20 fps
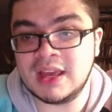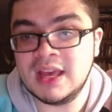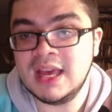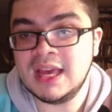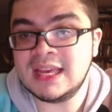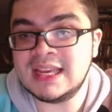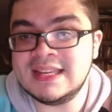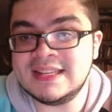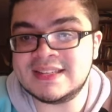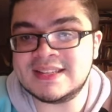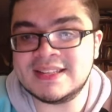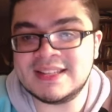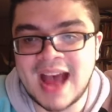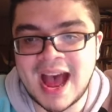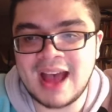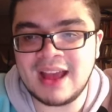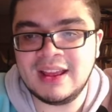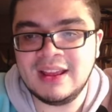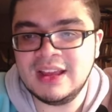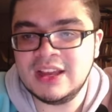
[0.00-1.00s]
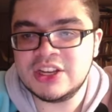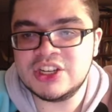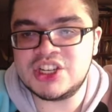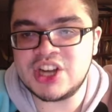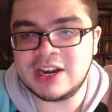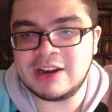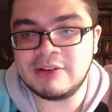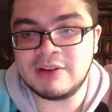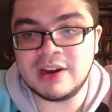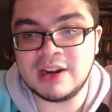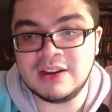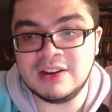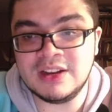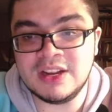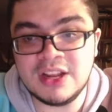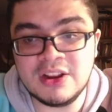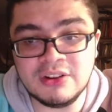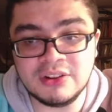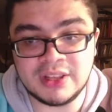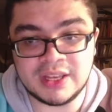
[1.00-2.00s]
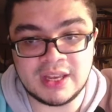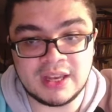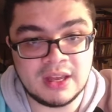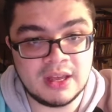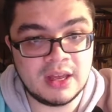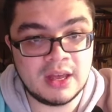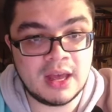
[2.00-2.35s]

He's not generating nearly